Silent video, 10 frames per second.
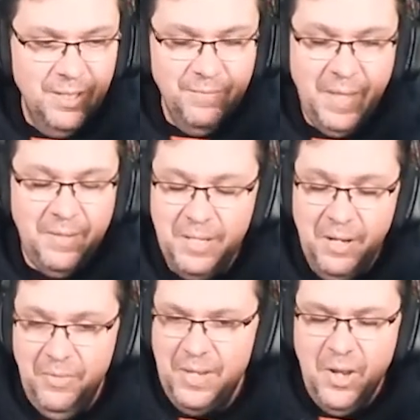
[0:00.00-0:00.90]
they you know
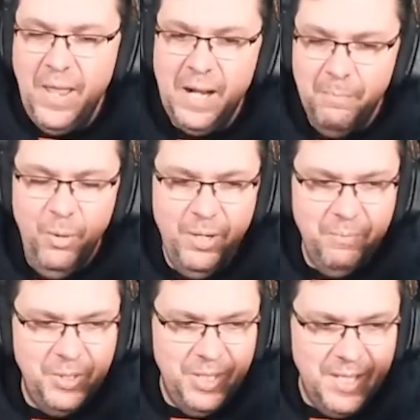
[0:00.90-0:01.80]
they know how to mod
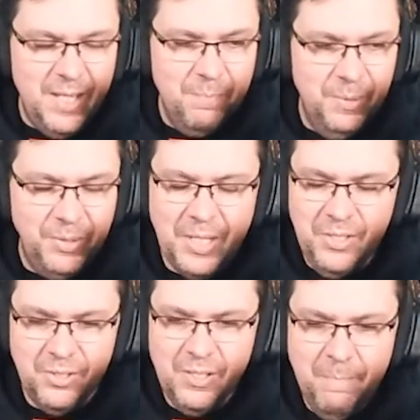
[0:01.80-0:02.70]
everything in, but they
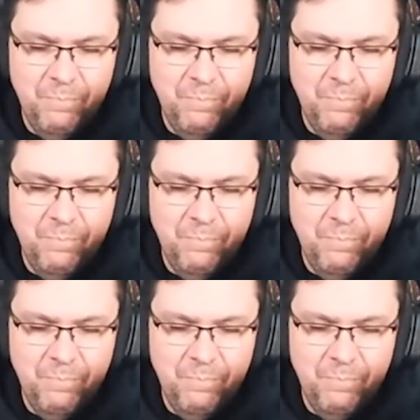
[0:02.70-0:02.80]
just